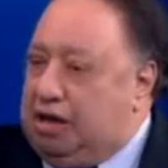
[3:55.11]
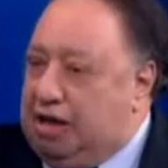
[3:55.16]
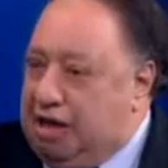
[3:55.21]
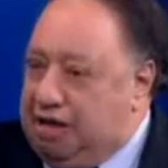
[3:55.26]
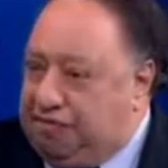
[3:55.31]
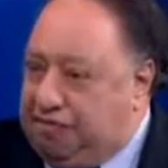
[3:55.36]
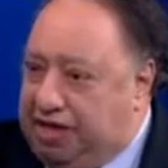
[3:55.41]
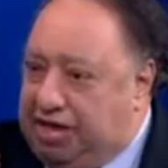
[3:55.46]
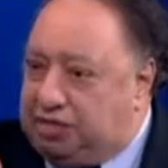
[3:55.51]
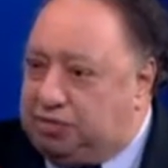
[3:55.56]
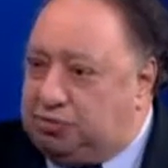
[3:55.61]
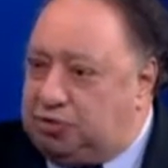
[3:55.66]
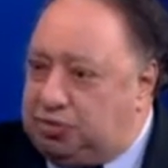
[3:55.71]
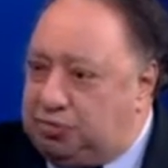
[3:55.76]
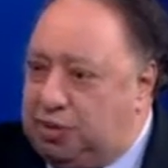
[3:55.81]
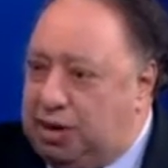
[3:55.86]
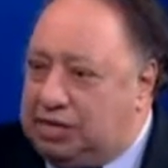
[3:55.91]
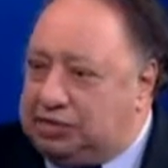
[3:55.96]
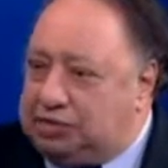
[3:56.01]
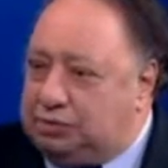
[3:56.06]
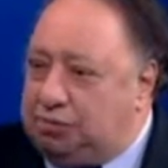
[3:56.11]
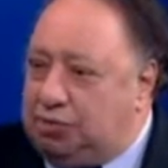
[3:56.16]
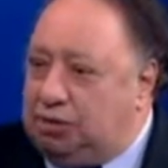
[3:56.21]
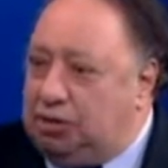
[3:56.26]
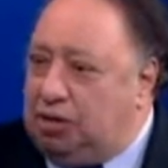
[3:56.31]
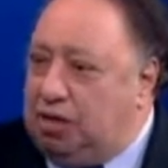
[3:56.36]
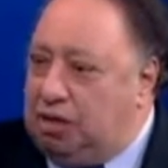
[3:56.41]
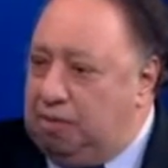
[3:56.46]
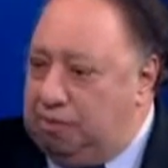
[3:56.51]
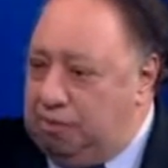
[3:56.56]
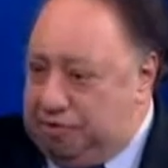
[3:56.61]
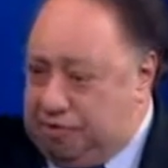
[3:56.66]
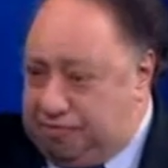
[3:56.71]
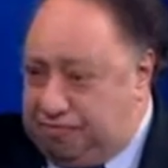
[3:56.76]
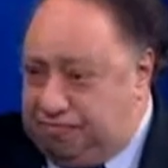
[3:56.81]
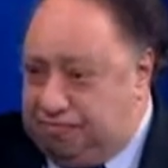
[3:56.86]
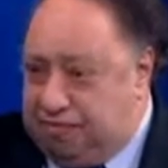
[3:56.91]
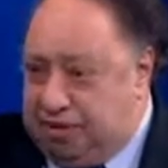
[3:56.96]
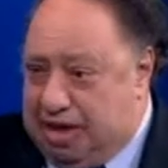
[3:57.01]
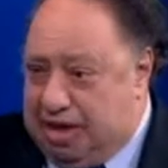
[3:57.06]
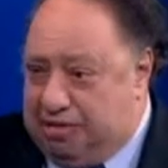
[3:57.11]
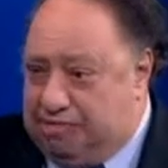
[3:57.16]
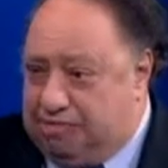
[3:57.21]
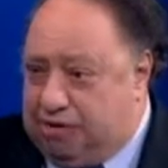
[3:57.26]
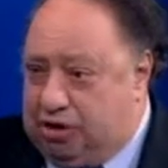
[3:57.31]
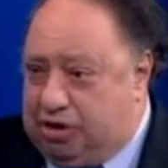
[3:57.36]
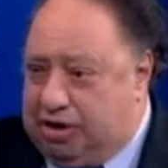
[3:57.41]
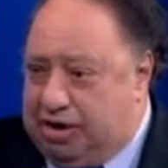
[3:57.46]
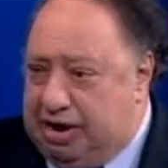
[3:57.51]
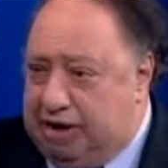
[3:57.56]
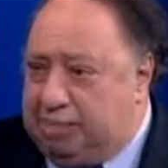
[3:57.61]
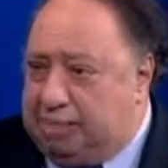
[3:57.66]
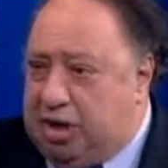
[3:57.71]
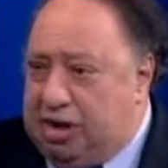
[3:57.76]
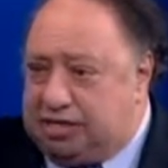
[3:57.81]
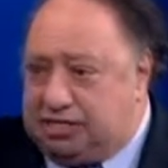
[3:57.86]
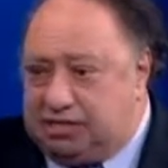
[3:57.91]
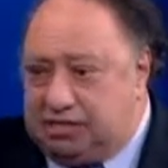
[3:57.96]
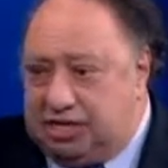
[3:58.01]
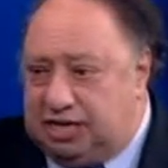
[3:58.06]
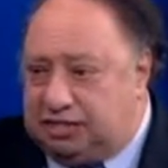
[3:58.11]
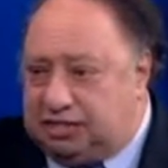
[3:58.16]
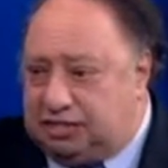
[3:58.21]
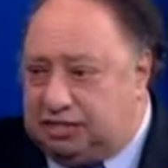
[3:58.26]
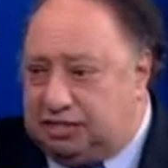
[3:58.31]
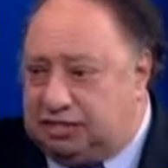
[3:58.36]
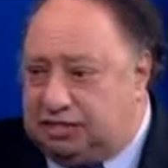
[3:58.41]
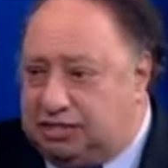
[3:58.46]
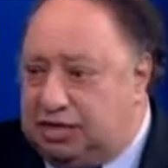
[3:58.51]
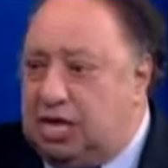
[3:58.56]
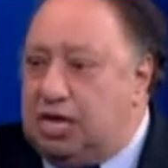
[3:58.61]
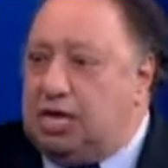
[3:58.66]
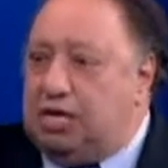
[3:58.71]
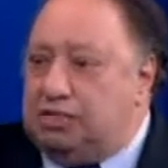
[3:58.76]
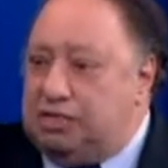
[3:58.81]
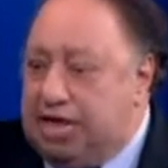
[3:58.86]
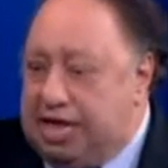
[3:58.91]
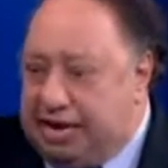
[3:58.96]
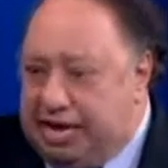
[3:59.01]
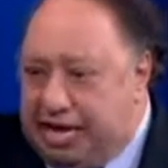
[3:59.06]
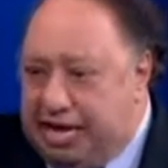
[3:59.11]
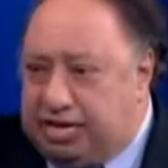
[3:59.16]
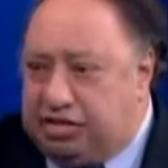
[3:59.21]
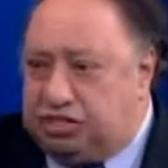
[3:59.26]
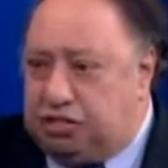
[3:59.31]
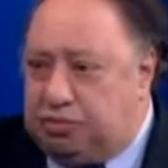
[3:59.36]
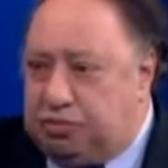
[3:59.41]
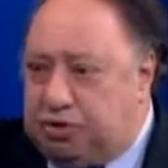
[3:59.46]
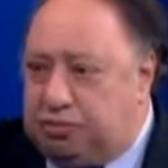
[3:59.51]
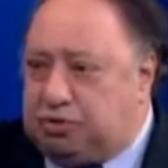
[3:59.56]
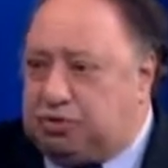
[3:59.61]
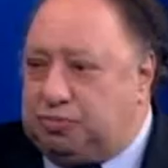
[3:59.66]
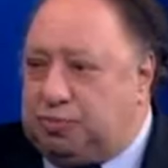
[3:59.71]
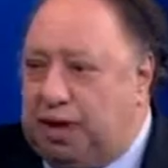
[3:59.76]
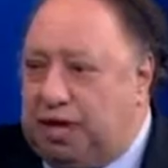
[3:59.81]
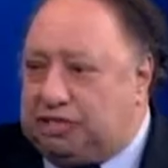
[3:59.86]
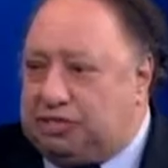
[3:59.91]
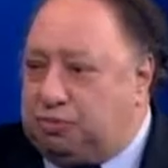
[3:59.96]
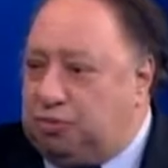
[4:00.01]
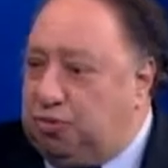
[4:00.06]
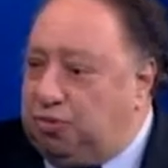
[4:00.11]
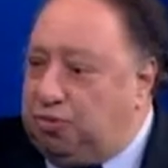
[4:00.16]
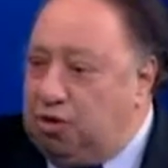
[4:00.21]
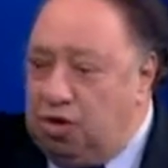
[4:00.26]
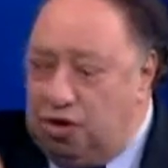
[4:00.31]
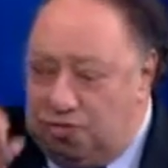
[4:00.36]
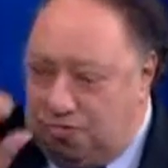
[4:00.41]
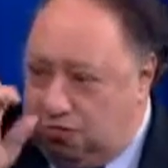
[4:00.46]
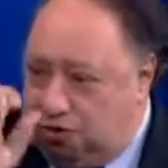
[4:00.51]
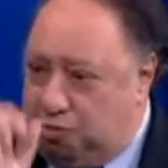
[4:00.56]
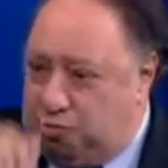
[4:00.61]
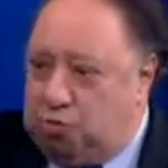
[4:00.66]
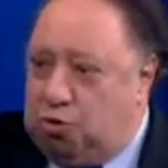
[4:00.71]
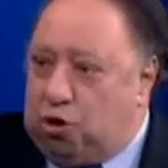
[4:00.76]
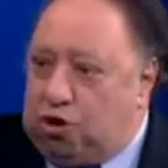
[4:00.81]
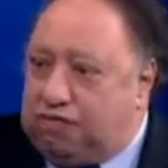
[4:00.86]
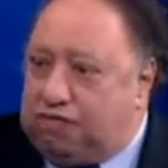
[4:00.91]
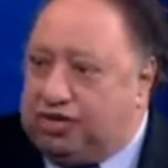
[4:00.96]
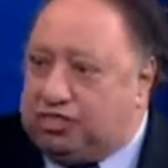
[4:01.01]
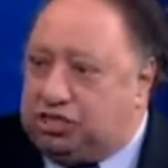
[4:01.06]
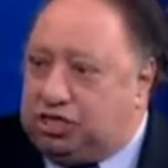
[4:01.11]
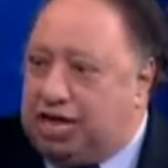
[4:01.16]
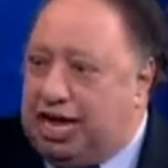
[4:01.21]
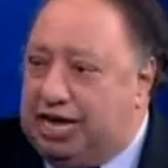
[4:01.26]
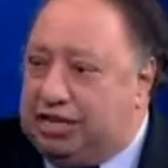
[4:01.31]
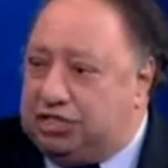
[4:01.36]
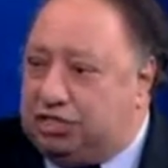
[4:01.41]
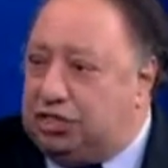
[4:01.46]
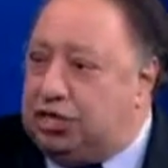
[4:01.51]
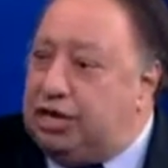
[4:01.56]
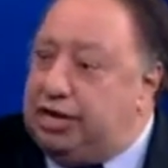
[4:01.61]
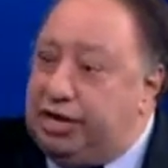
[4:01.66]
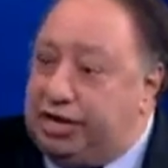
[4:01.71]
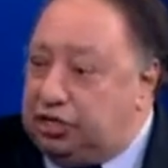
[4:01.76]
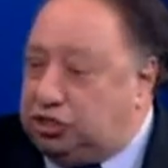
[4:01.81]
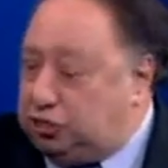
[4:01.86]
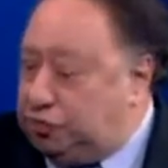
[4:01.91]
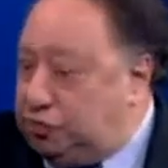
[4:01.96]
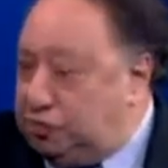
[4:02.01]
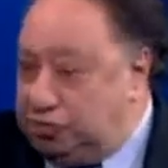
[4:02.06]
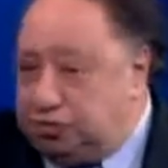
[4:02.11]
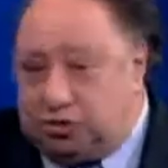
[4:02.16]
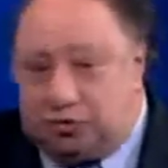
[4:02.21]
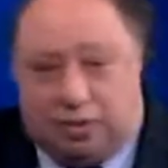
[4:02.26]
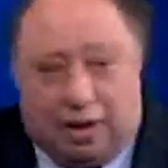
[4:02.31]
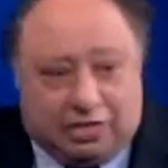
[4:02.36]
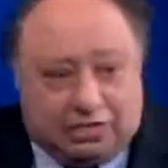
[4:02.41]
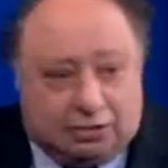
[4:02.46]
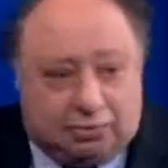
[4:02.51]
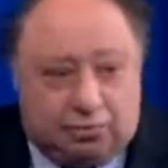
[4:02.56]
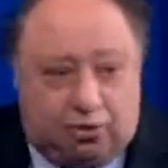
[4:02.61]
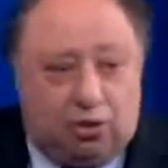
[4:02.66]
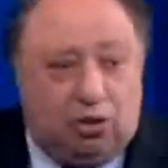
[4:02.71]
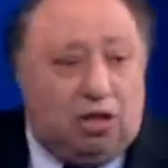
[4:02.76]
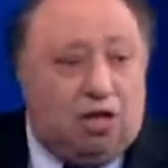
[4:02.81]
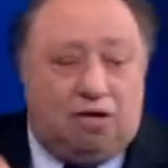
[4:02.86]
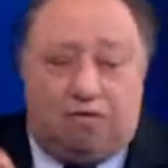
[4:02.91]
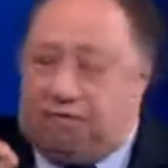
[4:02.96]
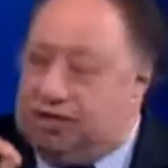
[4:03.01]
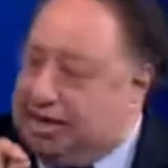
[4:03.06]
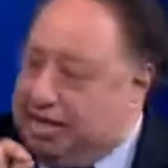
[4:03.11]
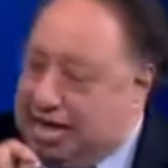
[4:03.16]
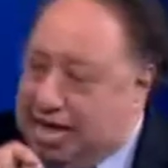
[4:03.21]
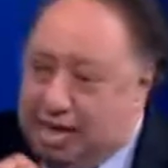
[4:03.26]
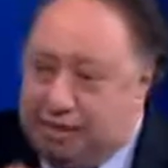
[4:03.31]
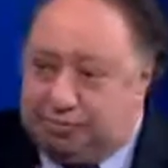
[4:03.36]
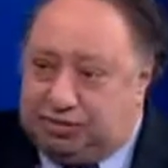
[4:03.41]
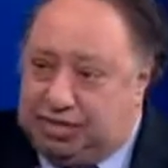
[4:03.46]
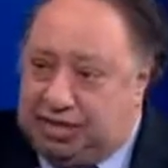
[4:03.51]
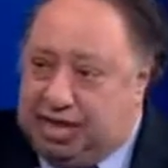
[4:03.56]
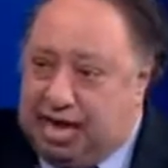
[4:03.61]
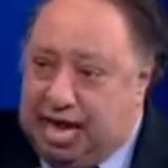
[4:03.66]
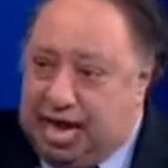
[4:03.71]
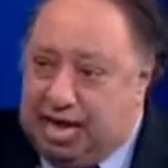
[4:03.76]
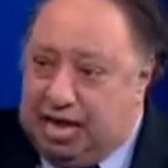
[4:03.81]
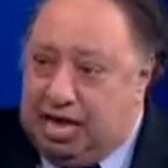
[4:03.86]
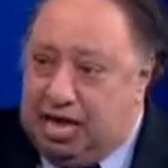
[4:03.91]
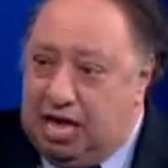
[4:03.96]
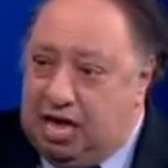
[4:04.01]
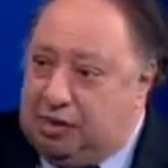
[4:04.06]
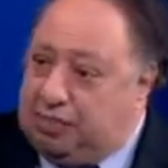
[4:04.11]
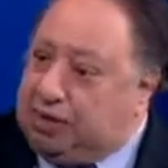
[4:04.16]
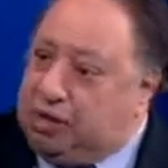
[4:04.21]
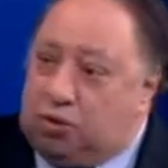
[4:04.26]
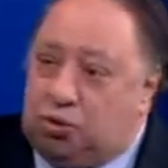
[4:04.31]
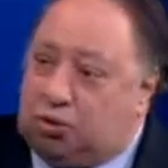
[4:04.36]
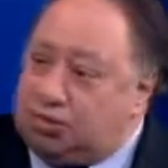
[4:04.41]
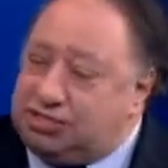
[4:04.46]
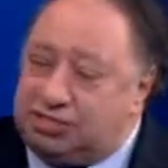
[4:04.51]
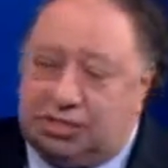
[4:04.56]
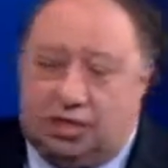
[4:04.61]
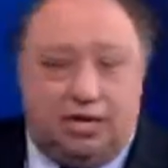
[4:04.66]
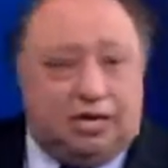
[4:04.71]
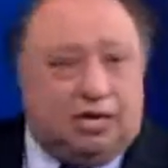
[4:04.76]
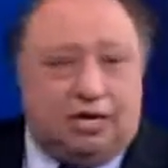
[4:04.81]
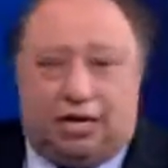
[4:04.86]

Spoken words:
If he's responsible and voted in by the citizens, then he should be responsible for the Board of Education. He should be responsible for the MTA, because